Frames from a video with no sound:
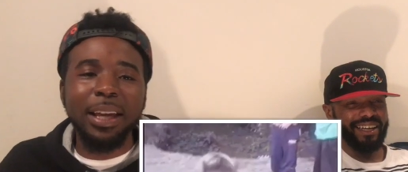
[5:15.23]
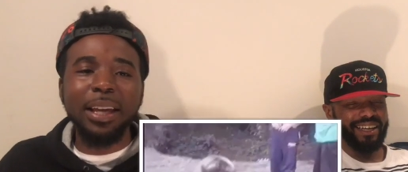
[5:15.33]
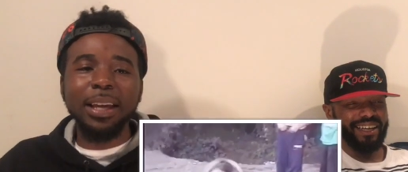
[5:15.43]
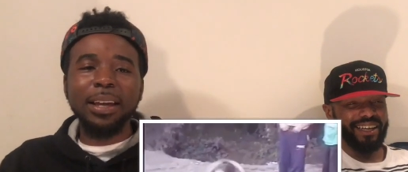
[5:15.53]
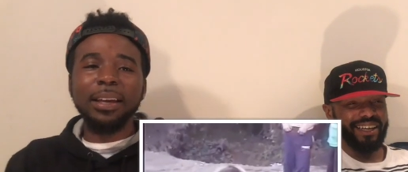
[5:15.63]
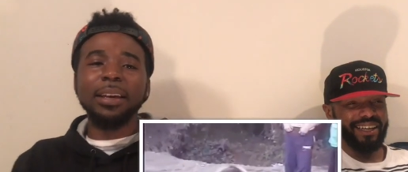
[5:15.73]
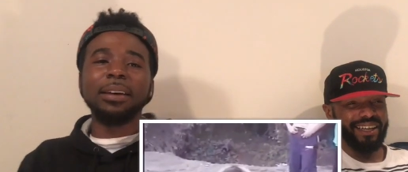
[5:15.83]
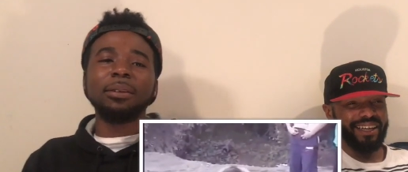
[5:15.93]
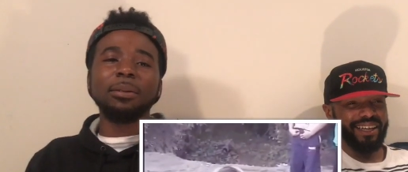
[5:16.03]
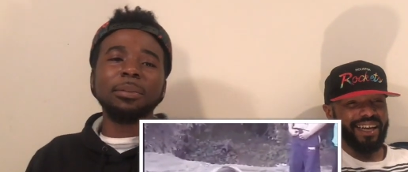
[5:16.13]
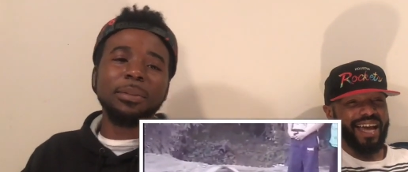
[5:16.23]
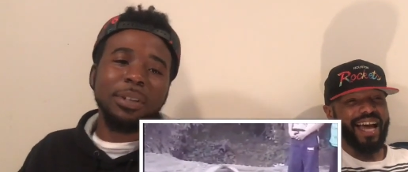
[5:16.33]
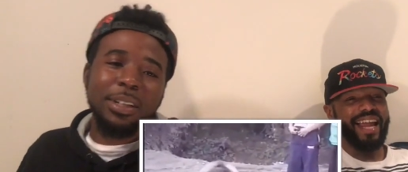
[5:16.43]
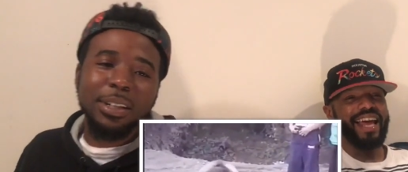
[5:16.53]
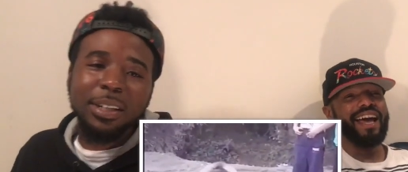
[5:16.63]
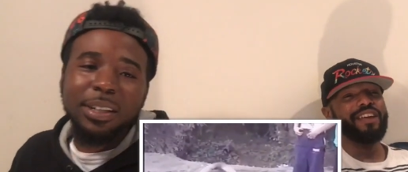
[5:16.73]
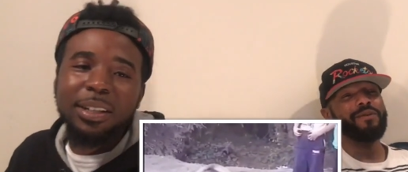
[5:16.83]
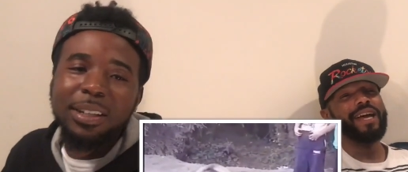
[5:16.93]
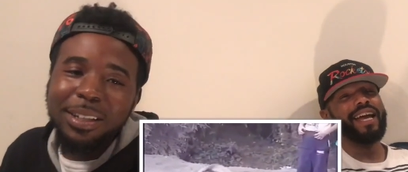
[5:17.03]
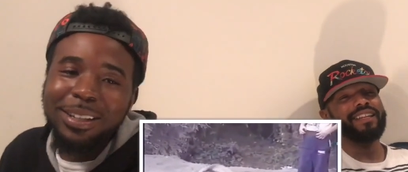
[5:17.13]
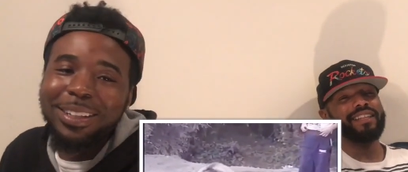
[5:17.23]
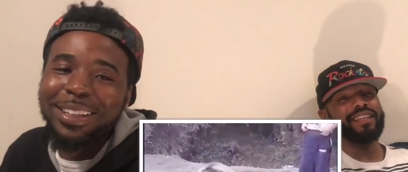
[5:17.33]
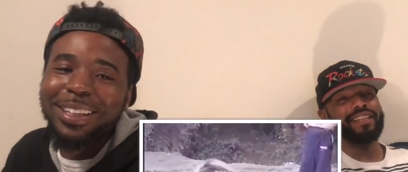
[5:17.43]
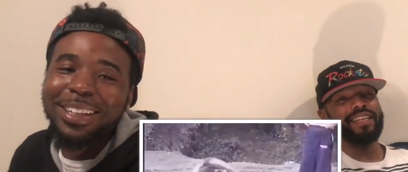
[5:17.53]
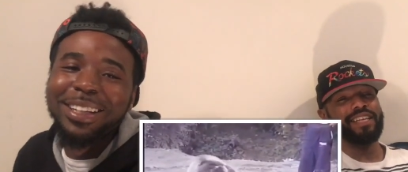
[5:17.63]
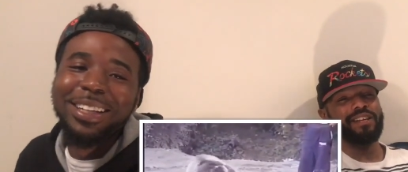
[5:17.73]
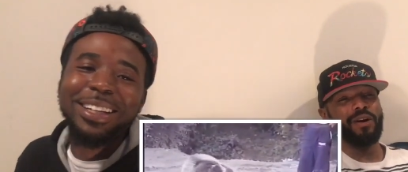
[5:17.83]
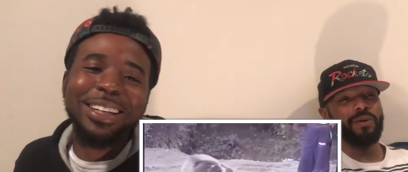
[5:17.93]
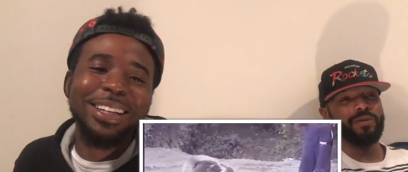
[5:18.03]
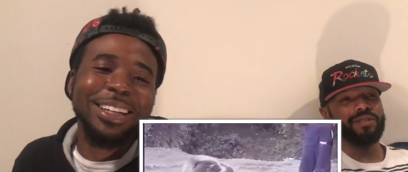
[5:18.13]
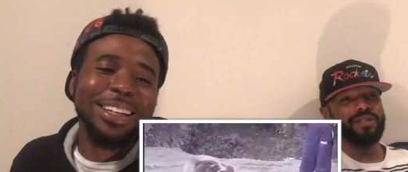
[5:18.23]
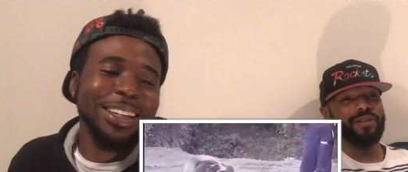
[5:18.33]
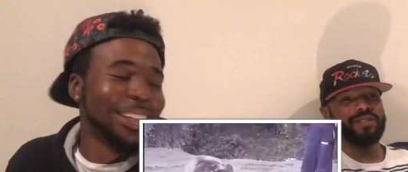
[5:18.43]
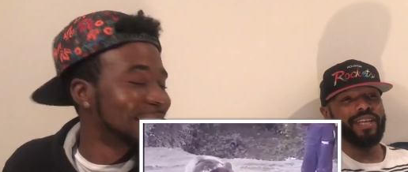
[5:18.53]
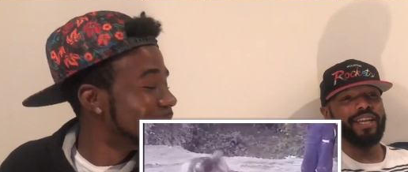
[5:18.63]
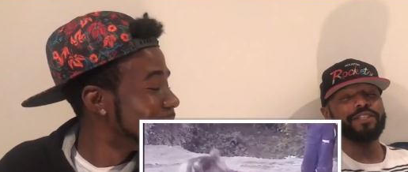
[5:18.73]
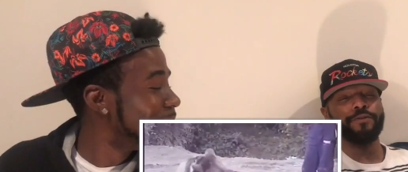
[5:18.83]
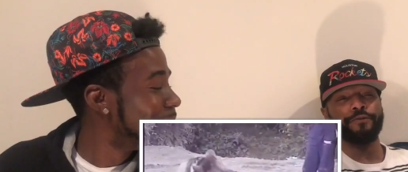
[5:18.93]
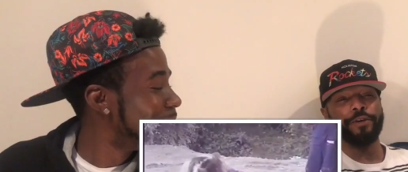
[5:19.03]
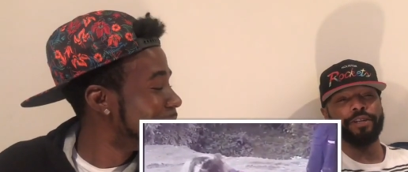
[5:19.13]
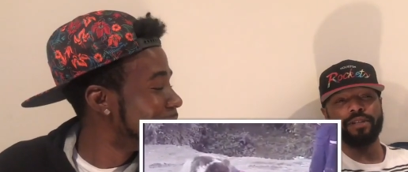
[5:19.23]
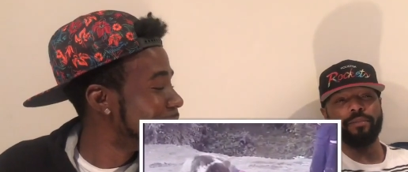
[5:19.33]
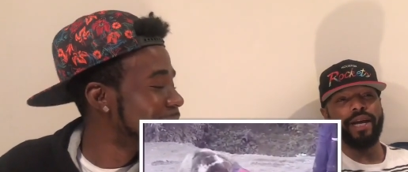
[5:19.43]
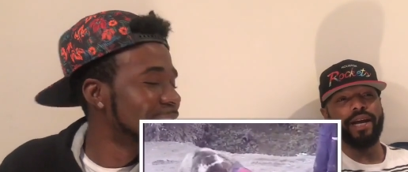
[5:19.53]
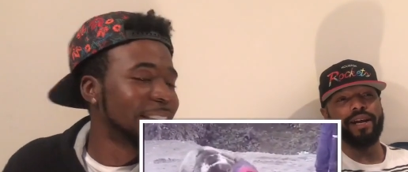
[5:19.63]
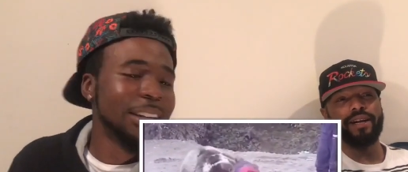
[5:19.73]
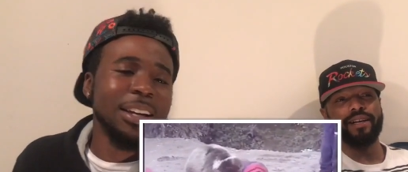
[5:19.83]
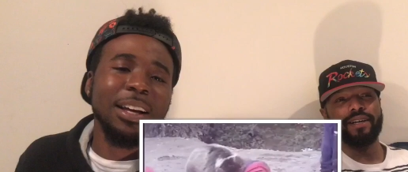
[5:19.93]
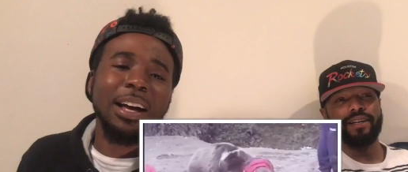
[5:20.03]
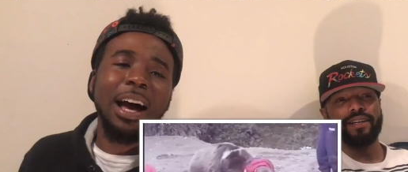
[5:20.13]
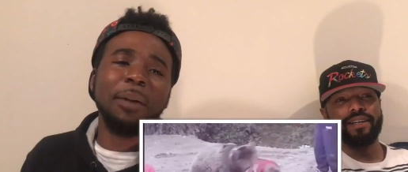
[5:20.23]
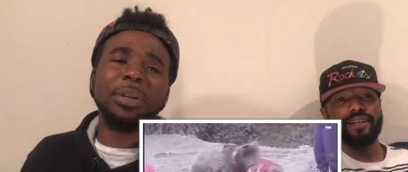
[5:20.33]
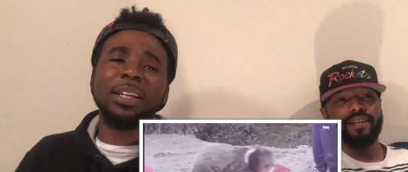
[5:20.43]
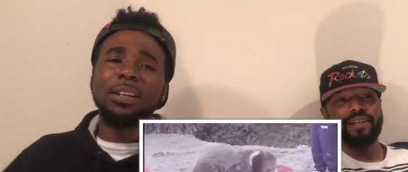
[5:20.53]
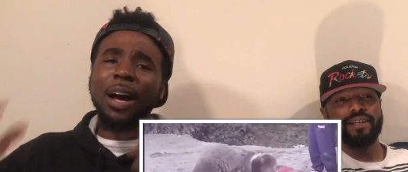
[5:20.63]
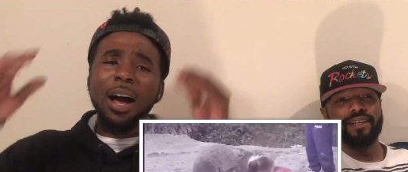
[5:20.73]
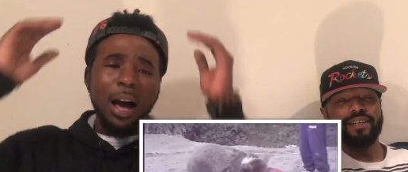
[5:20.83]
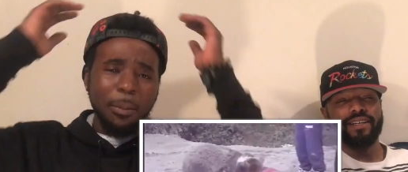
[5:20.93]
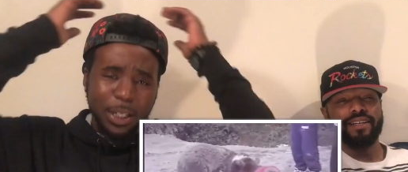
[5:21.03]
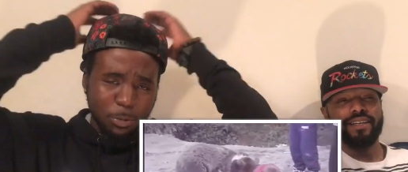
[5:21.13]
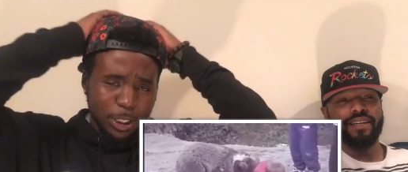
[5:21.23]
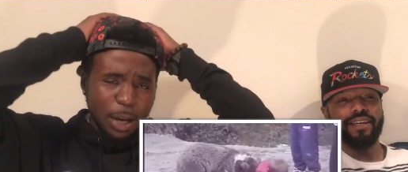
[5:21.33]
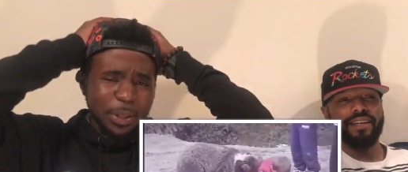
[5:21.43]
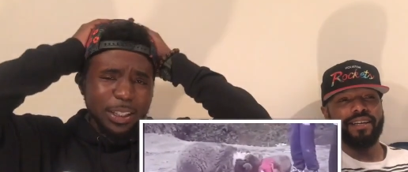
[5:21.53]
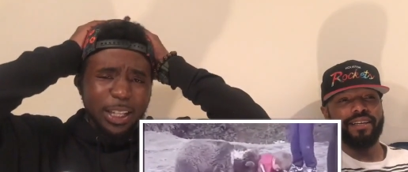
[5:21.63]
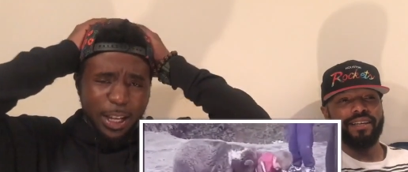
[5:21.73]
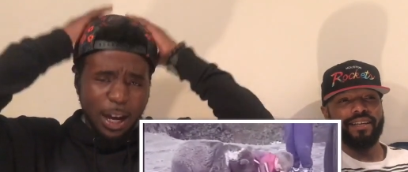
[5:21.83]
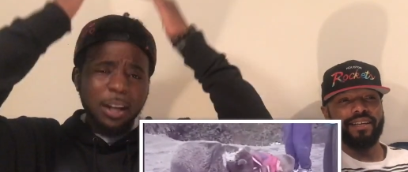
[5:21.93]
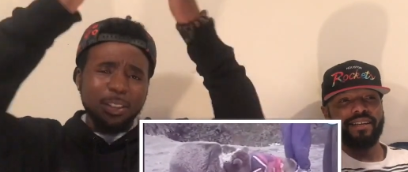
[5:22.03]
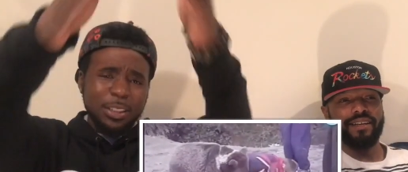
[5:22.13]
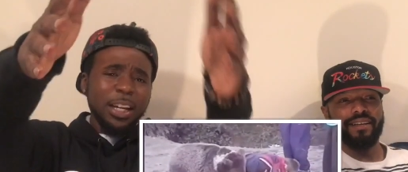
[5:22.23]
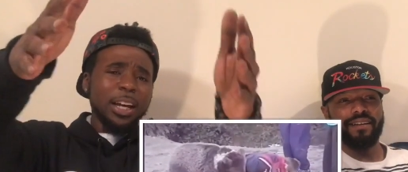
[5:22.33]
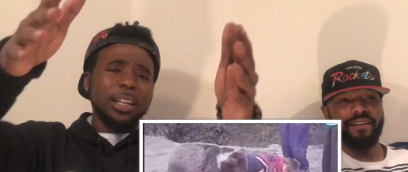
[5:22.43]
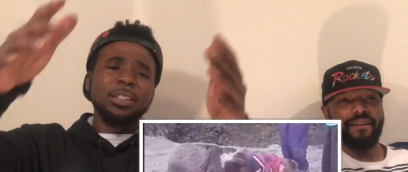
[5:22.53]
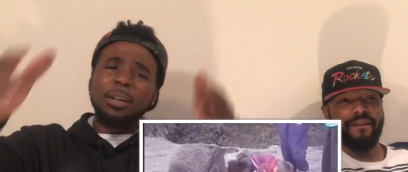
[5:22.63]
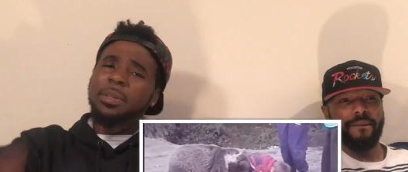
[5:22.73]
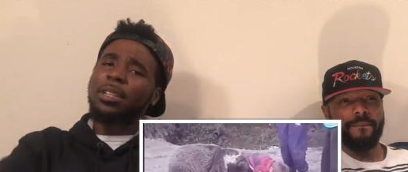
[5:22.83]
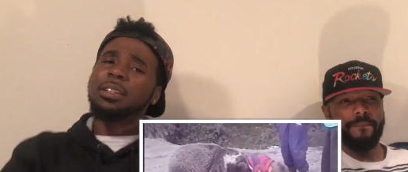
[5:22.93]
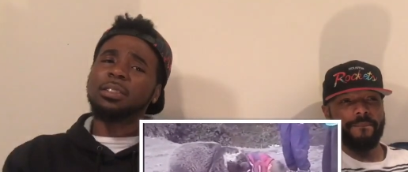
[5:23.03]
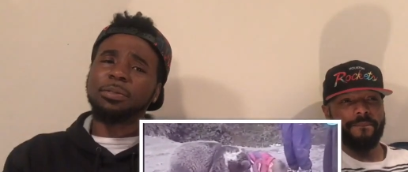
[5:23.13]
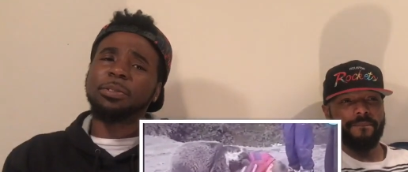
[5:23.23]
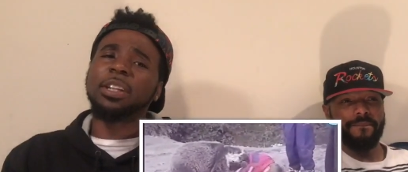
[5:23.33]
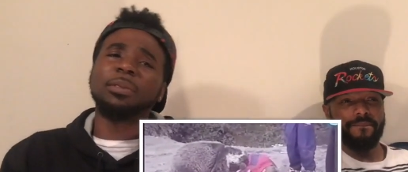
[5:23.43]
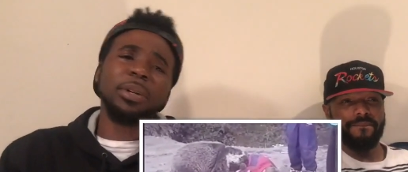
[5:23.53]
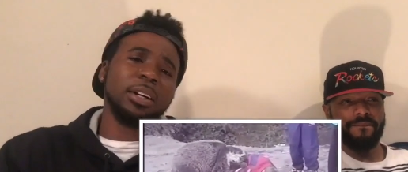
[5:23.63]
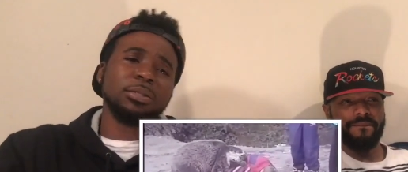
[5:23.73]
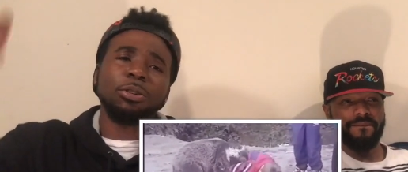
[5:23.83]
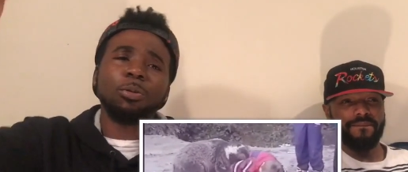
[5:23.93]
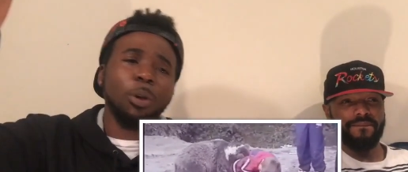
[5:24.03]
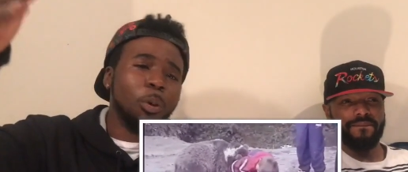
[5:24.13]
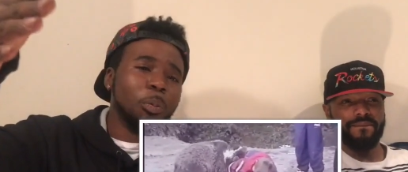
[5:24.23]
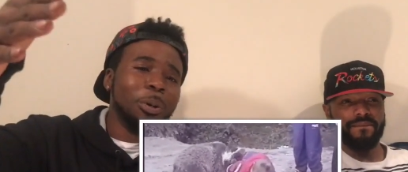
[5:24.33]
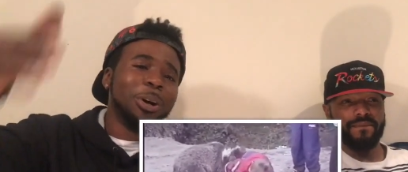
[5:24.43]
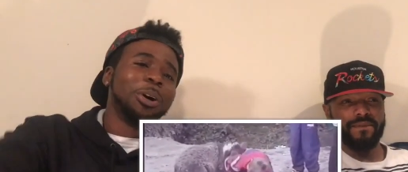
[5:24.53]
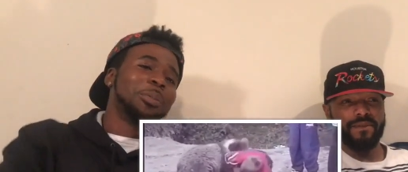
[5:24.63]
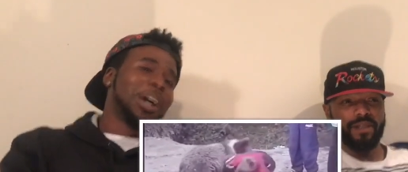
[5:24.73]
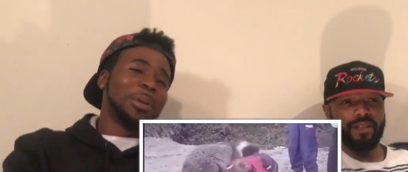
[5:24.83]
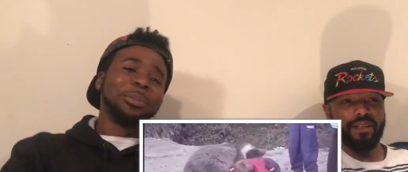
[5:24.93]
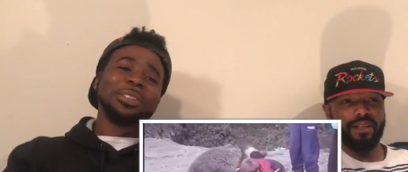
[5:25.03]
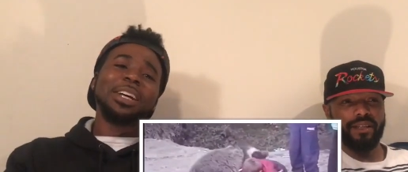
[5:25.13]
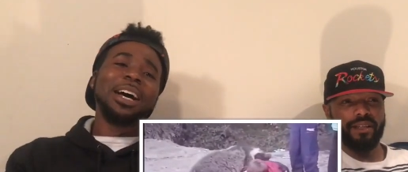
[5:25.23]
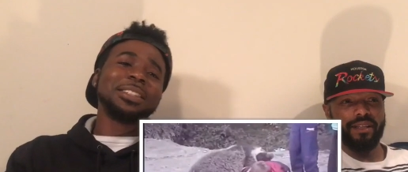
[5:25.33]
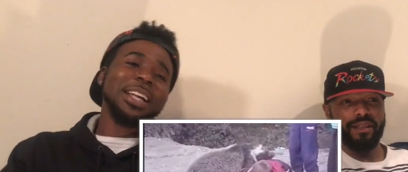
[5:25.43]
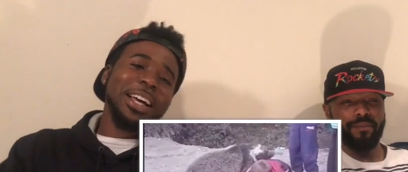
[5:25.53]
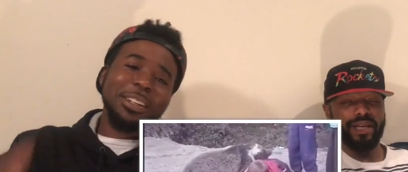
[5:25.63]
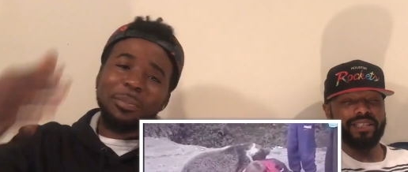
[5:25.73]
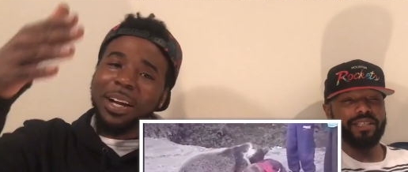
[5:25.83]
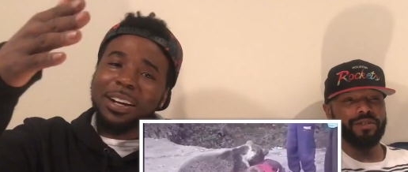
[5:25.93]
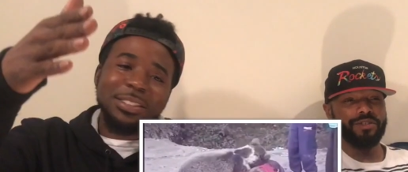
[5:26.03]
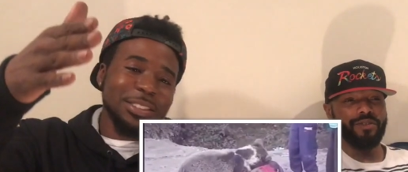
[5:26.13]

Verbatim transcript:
Speaker 1: Damn. I ha- you got to think that he knows. You know what I'm saying? It's a friendly bear.
Speaker 2: I mean, nah. I mean, we. I mean, yeah. I understand. Yeah, I mean, it's a friendly bear. It's on a rope. But I mean, besides that, but it's still